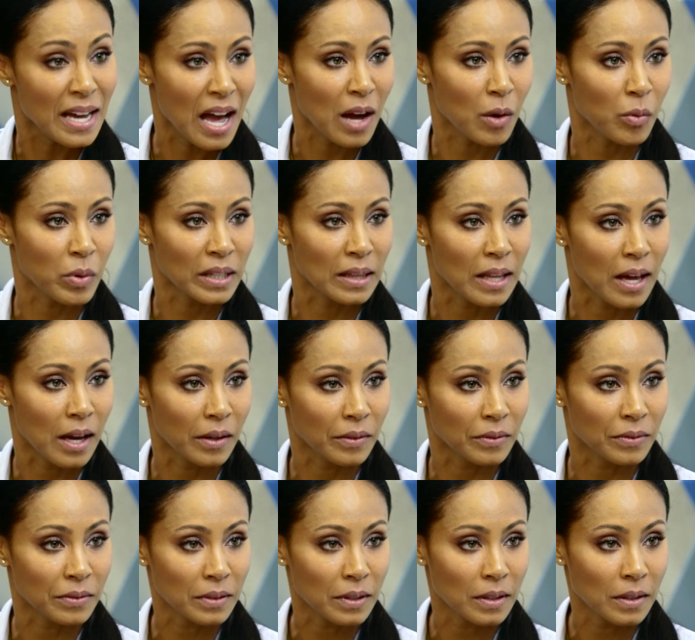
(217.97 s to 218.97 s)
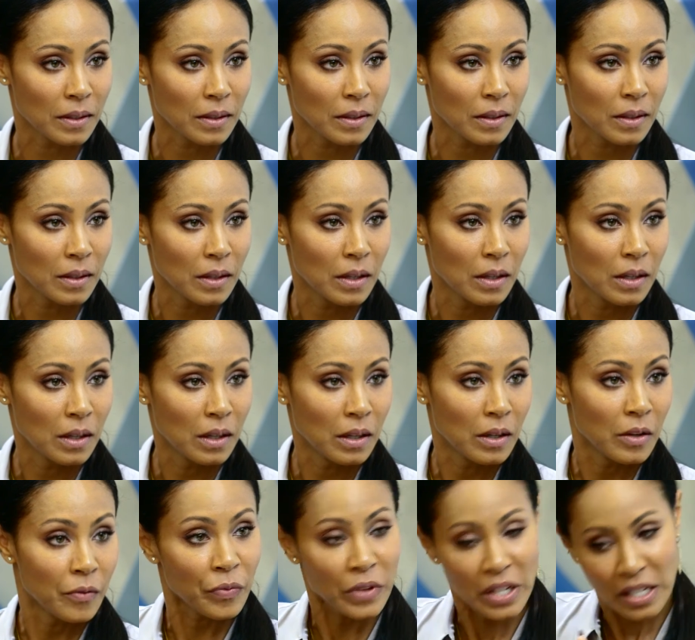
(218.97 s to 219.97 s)
how we love.
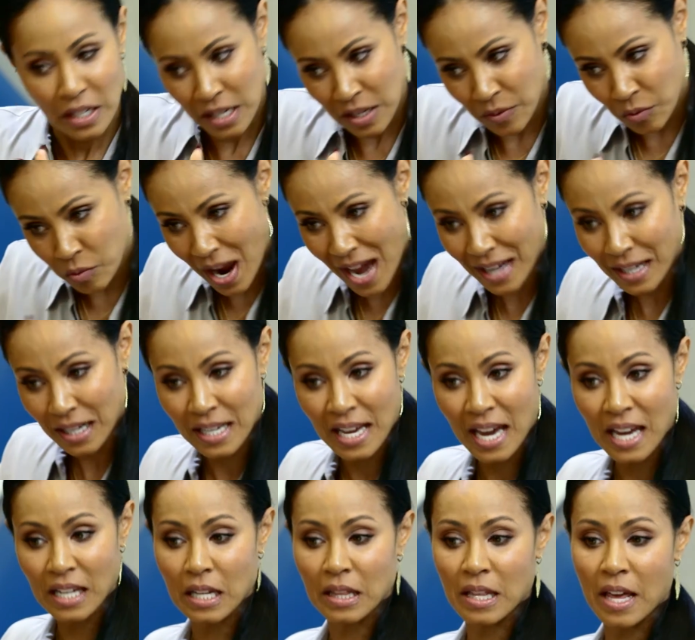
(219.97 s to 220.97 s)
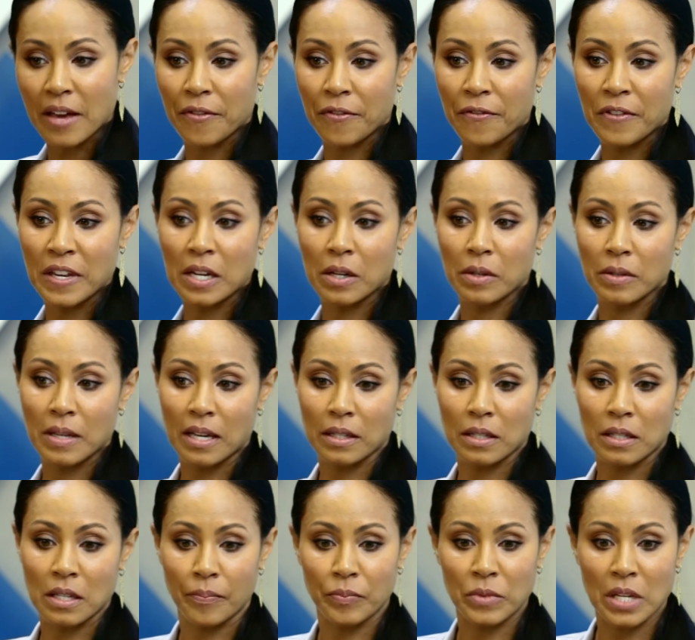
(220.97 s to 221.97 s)
Eradicating that fear that
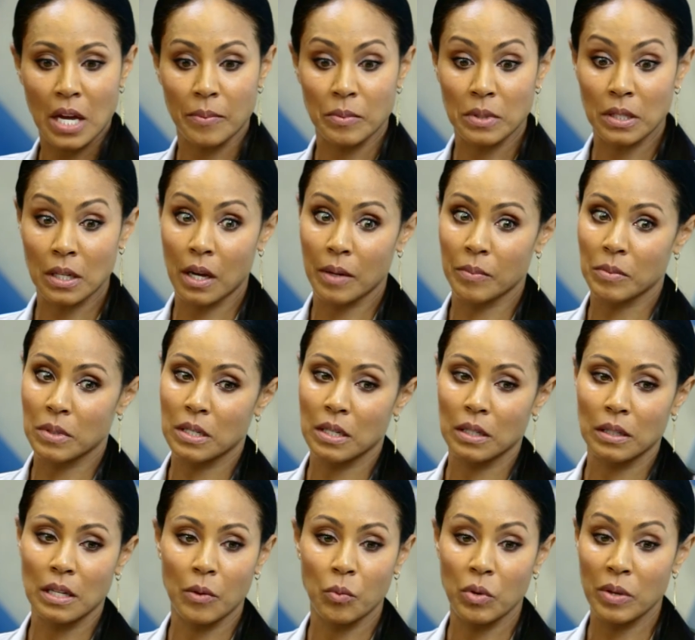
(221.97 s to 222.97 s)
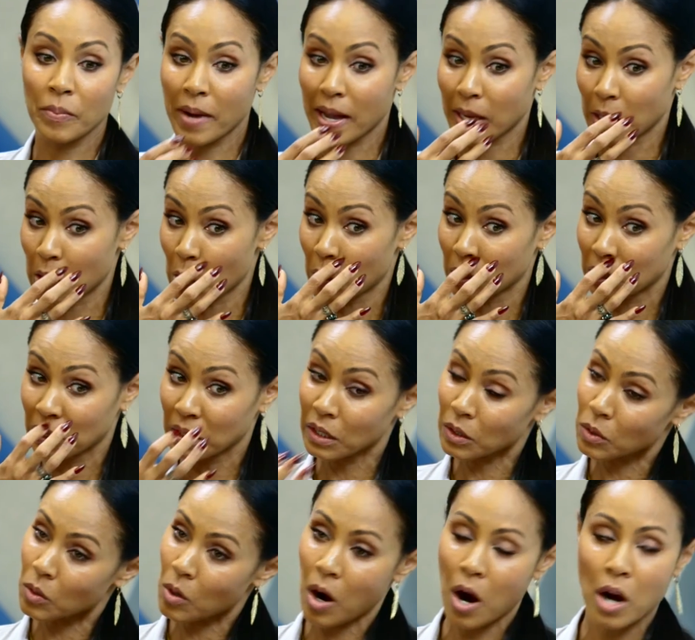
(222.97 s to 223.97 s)
sometimes comes in that we might go a
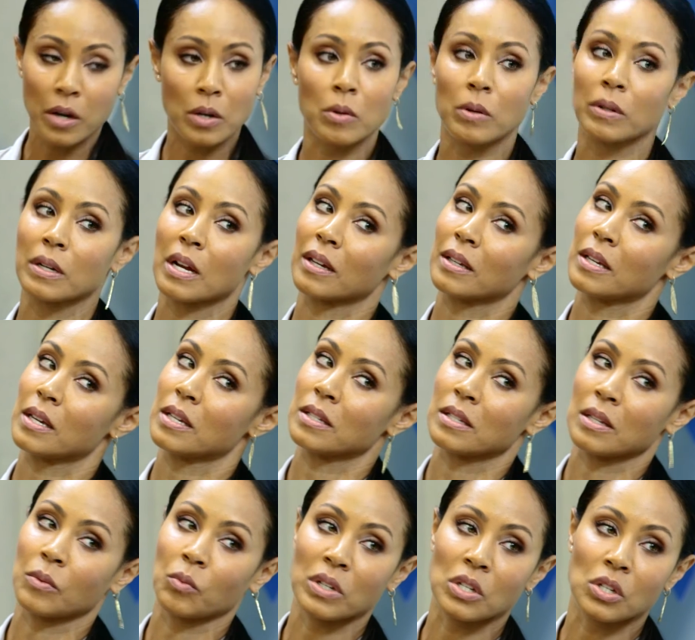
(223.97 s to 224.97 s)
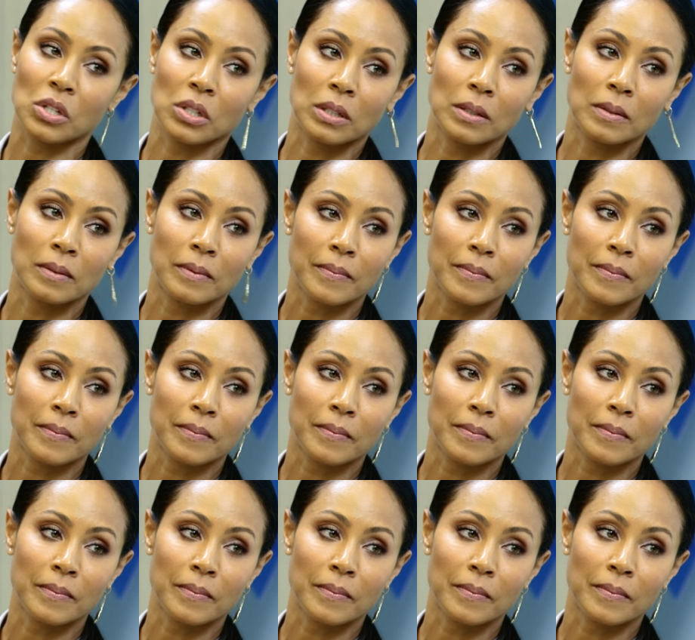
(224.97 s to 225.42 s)
little harder on our kids than we should.